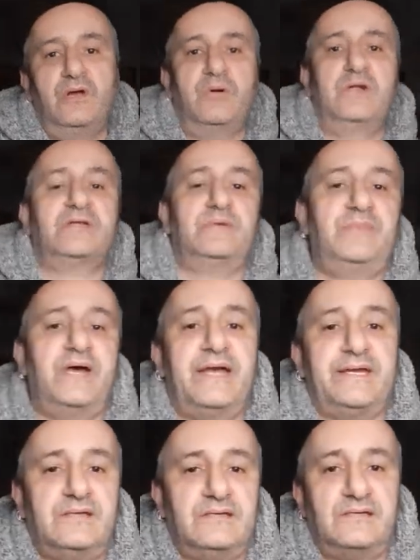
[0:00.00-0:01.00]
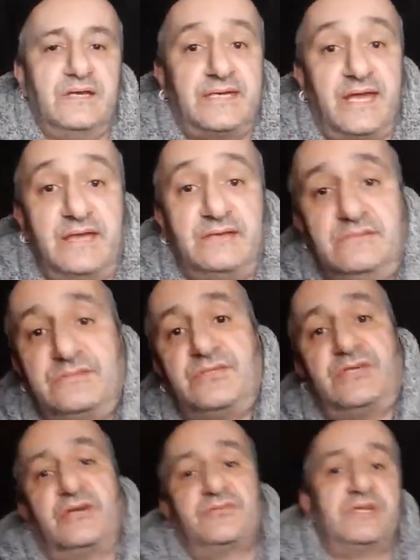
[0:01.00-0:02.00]
Welcome back again to
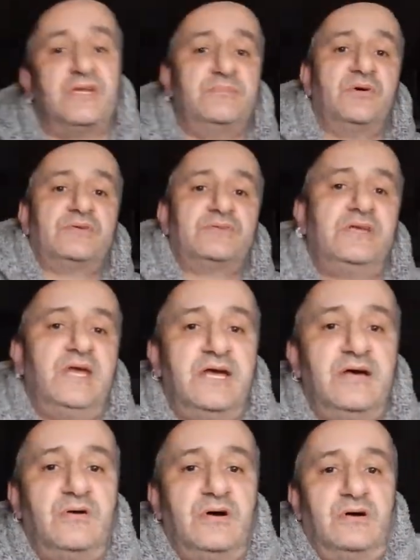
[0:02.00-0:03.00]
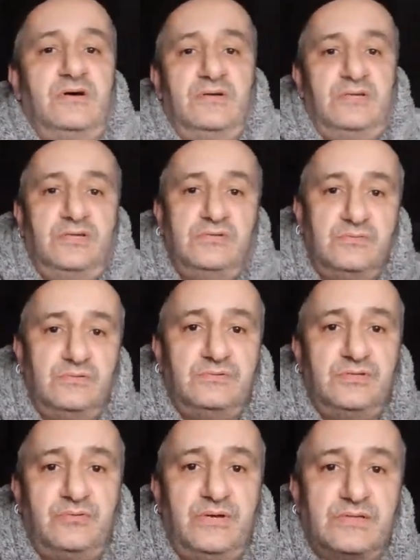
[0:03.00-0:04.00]
Joe Stunner Boxing. How are you
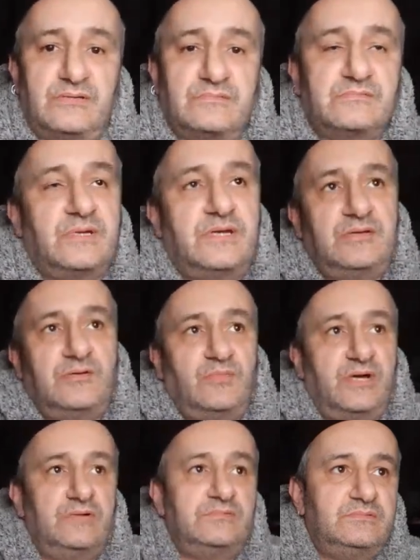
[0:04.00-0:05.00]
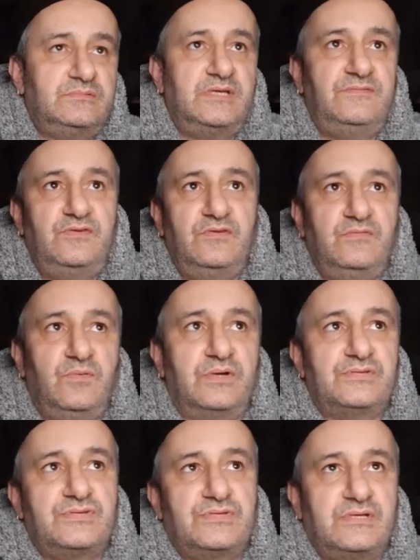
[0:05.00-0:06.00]
doing? Well, if you've
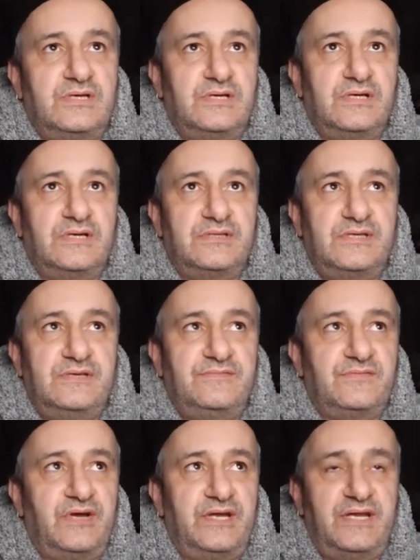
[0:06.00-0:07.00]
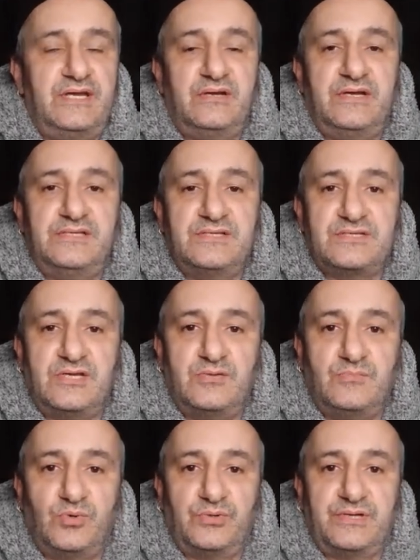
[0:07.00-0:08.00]
watched the Friday night
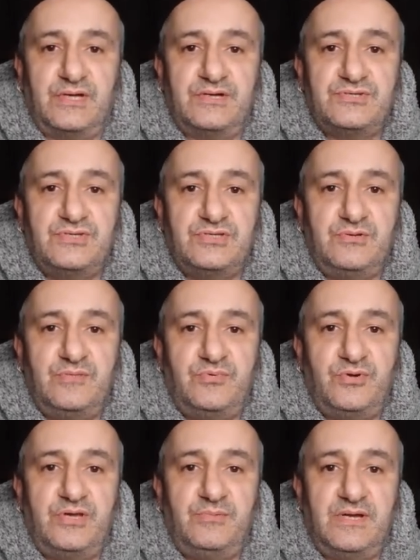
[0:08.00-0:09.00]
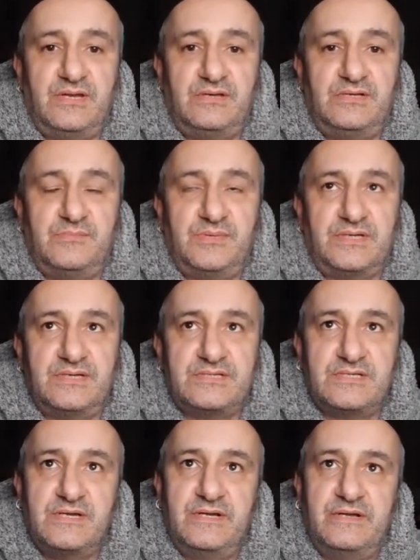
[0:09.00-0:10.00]
DAZN broadcast, you're doing pretty well, aren't you?
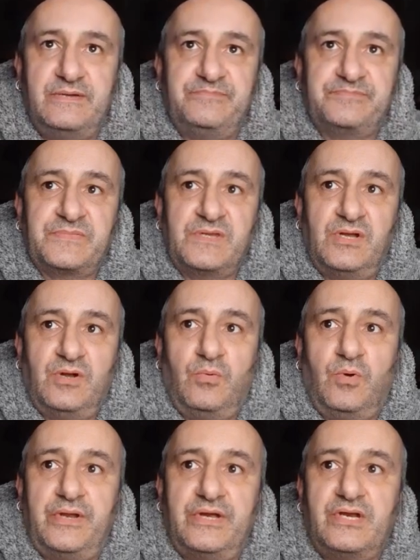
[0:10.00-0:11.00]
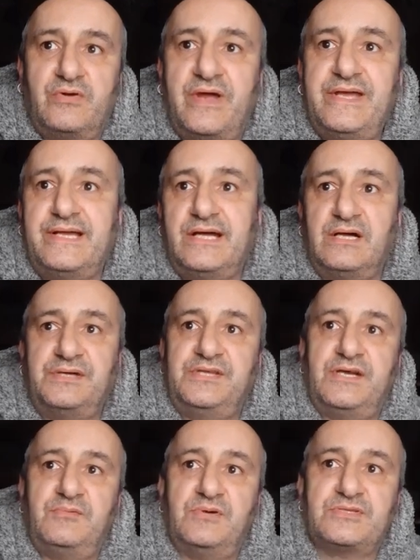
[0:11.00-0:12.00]
Because what a great card
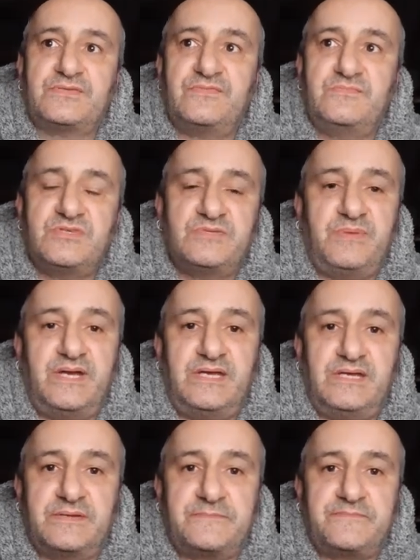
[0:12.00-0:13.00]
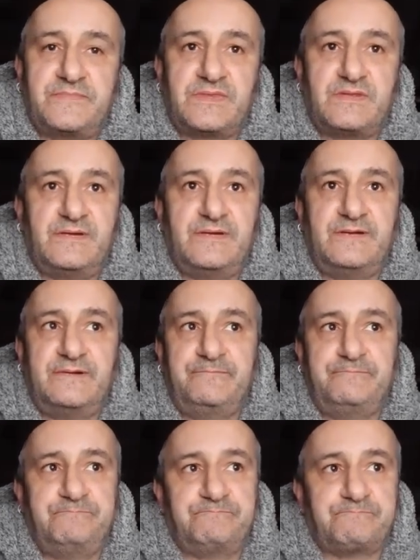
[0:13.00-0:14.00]
that was from Spain.
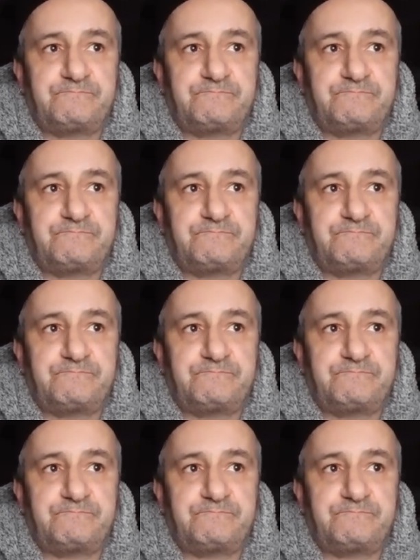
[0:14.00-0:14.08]
Five